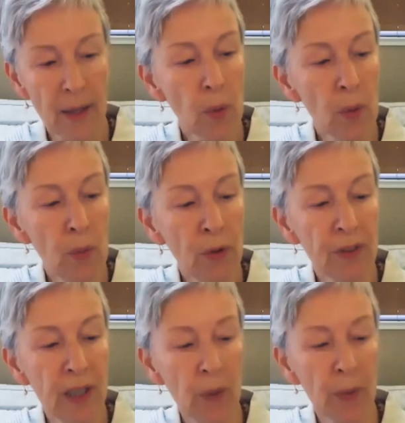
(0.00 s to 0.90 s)
we move
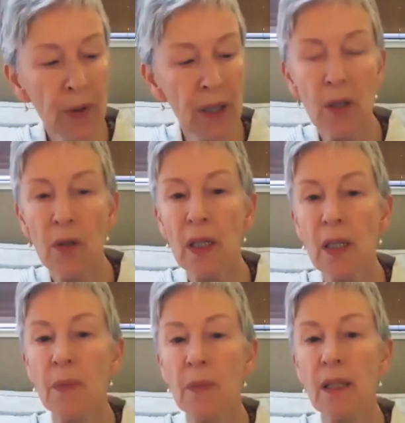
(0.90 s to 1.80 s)
deeper into this
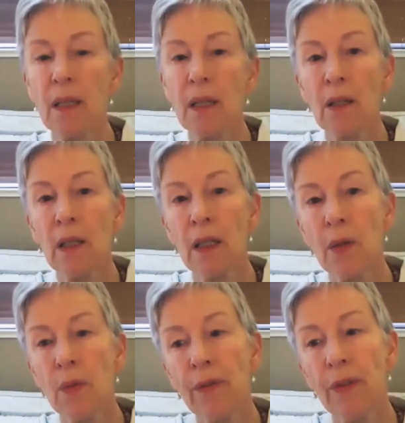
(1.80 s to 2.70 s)
mysterious
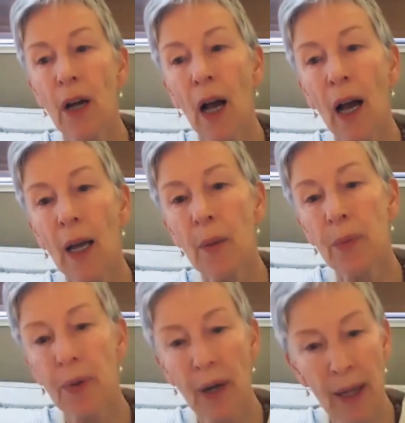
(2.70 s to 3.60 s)
river, I
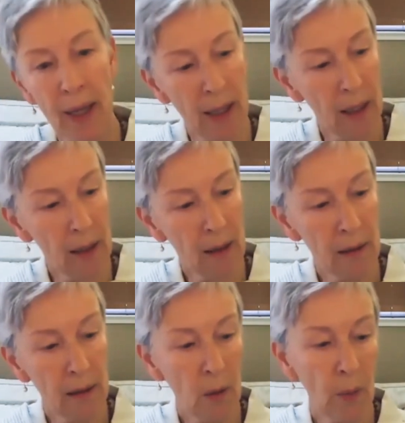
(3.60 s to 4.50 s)
pray
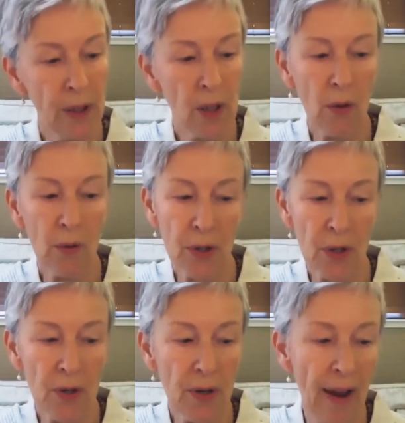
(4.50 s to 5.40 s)
we don't
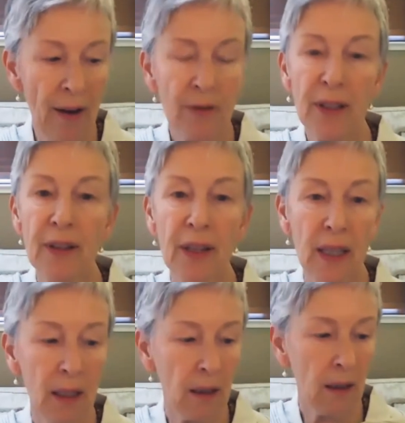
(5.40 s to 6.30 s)
turn
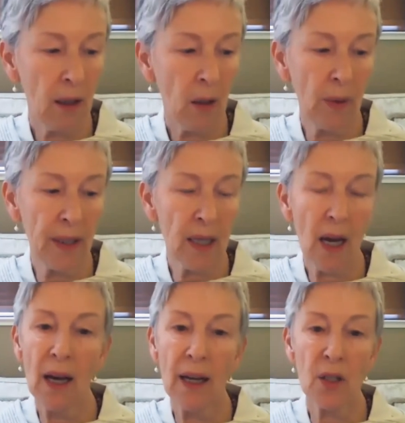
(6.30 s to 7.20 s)
everything we
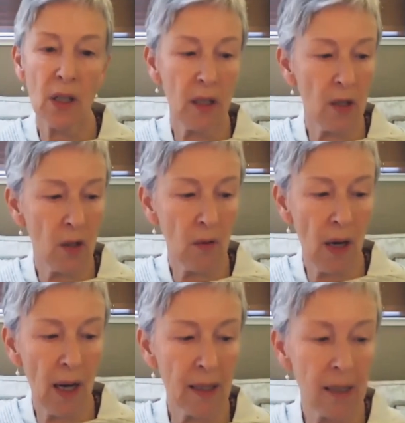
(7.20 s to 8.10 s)
touch into
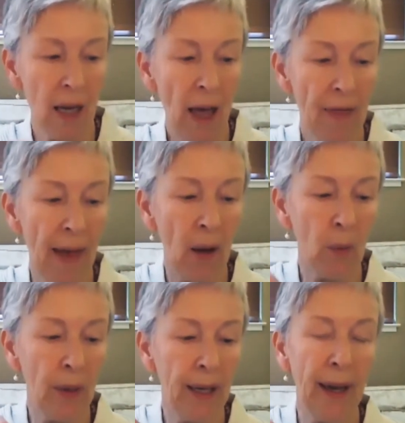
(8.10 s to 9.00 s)
us, that
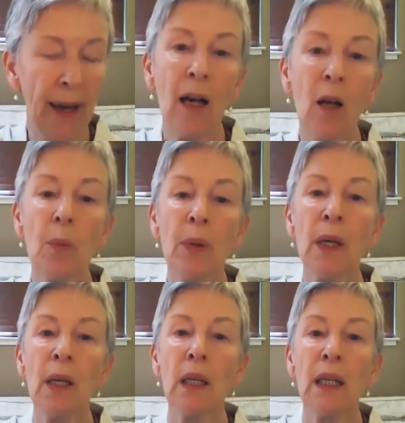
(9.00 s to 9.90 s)
we help
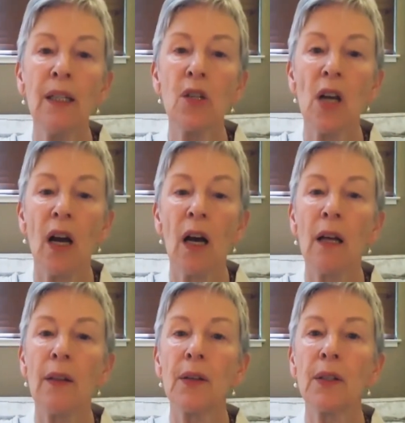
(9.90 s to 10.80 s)
each
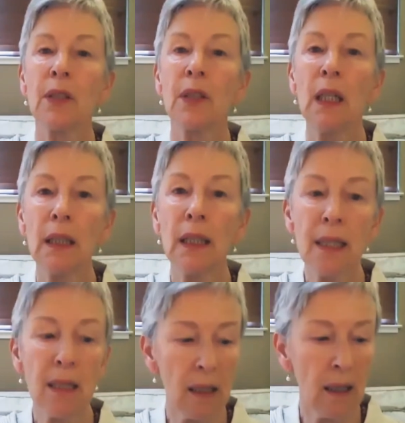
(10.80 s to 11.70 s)
other
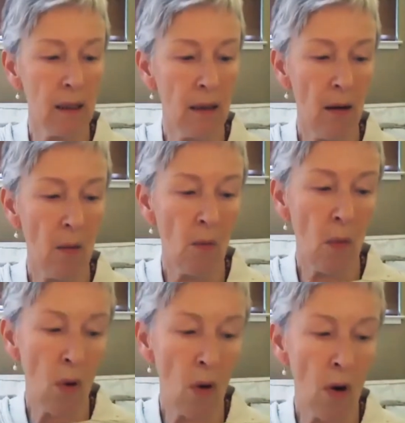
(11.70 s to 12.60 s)
listen
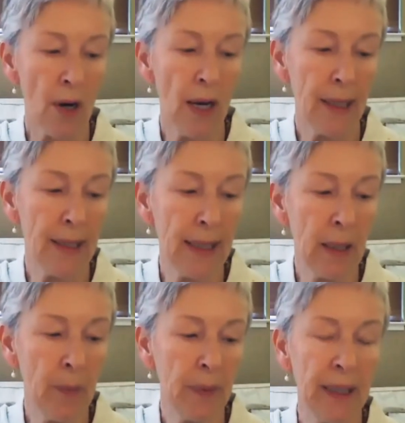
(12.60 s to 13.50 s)
more
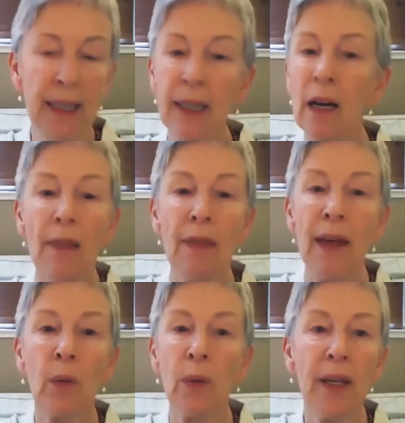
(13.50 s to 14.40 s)
deeply
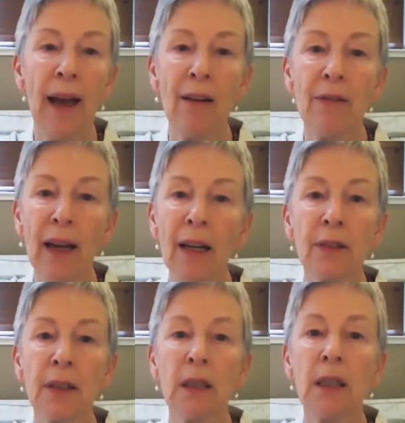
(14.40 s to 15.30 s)
than we have
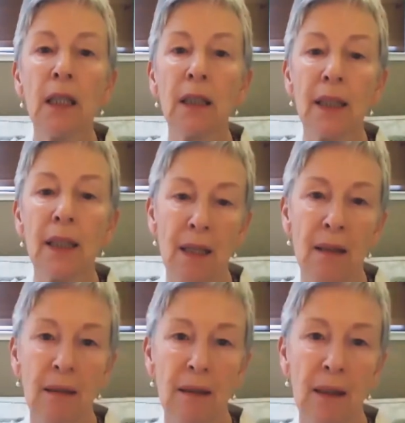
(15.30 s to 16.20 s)
ever listened.